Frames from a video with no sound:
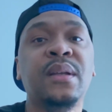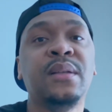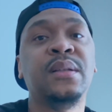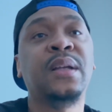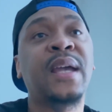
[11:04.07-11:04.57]

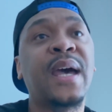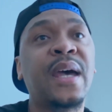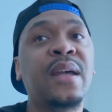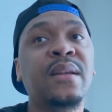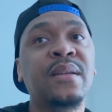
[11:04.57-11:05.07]
The
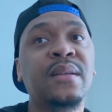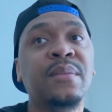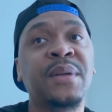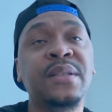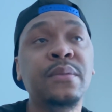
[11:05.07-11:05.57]
guy,
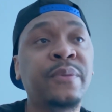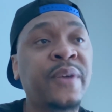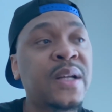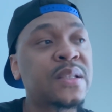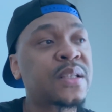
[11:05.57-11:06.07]
my
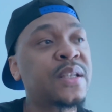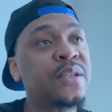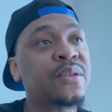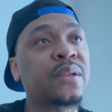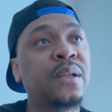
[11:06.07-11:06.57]
supervisor, he
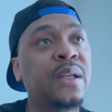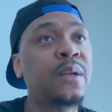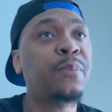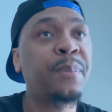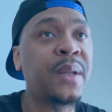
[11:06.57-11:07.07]
used to
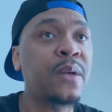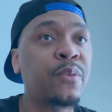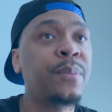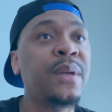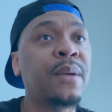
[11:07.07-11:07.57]
nitpick
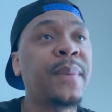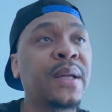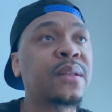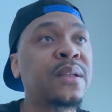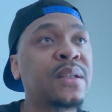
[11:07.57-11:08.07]
with me
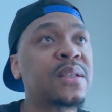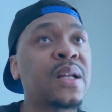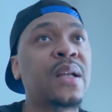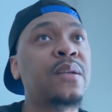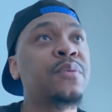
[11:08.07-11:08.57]
about this.
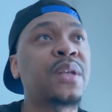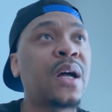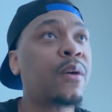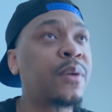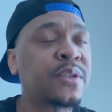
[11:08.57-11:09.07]
Like, he was
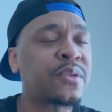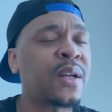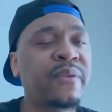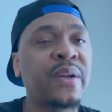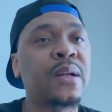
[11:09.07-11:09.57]
always
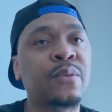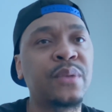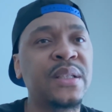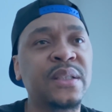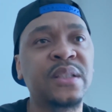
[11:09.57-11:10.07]
trying to find a
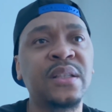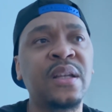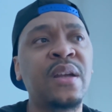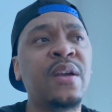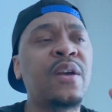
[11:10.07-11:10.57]
reason
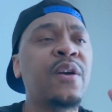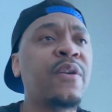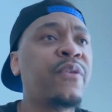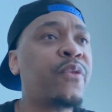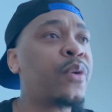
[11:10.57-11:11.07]

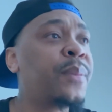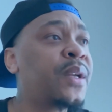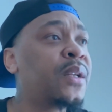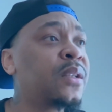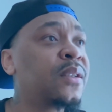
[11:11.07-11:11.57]
for
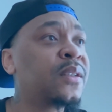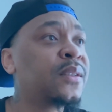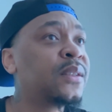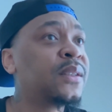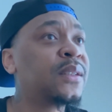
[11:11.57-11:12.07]
me,
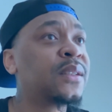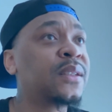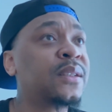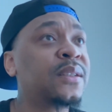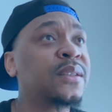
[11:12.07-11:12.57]

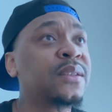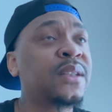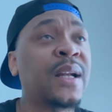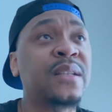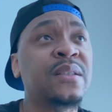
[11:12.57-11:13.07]

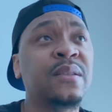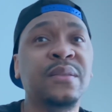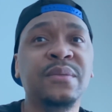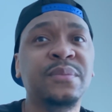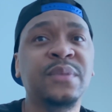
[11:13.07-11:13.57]
like to
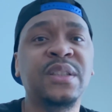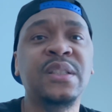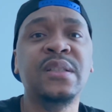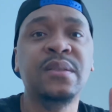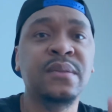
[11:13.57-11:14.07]

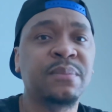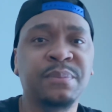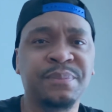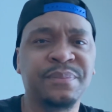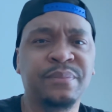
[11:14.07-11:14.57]
just
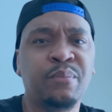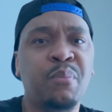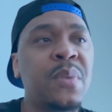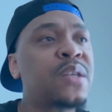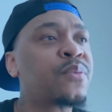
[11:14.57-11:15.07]

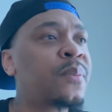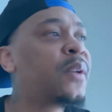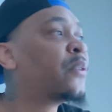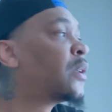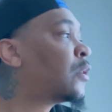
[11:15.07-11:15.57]
mess with me
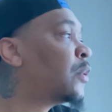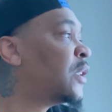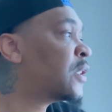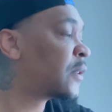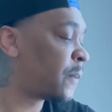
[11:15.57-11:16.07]
for no
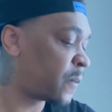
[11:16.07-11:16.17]
reason.